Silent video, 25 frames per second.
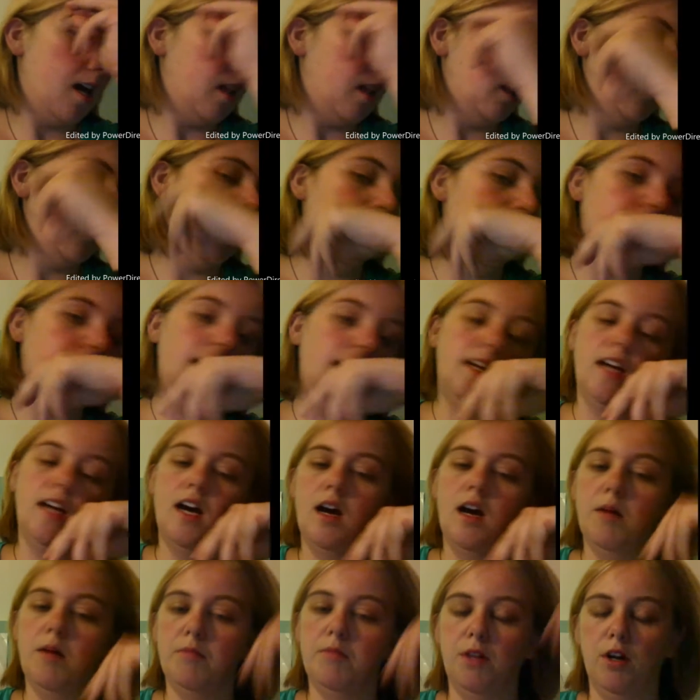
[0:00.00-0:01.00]
Like,
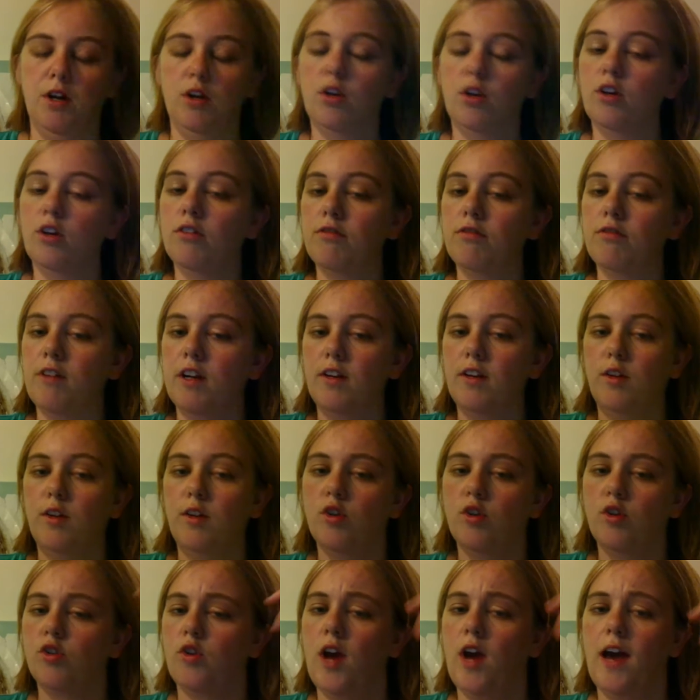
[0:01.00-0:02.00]
they're a good friend of
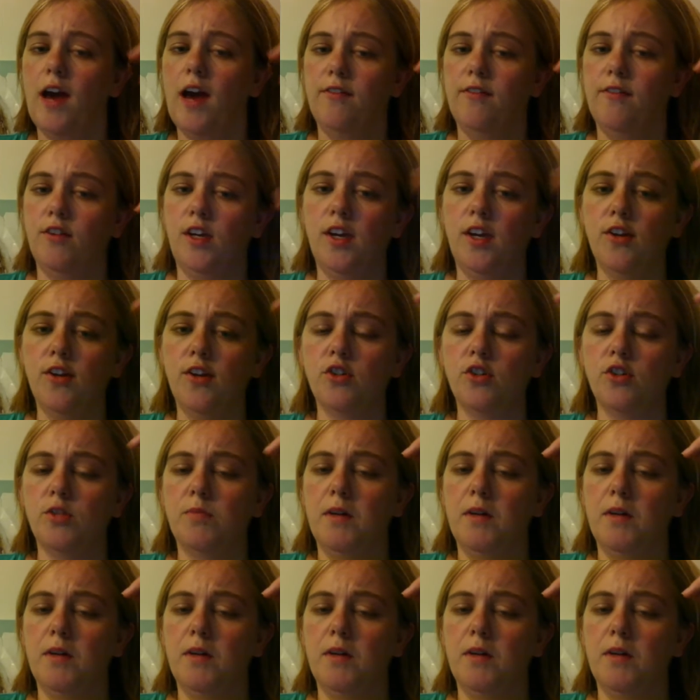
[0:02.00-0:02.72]
yours you had for years,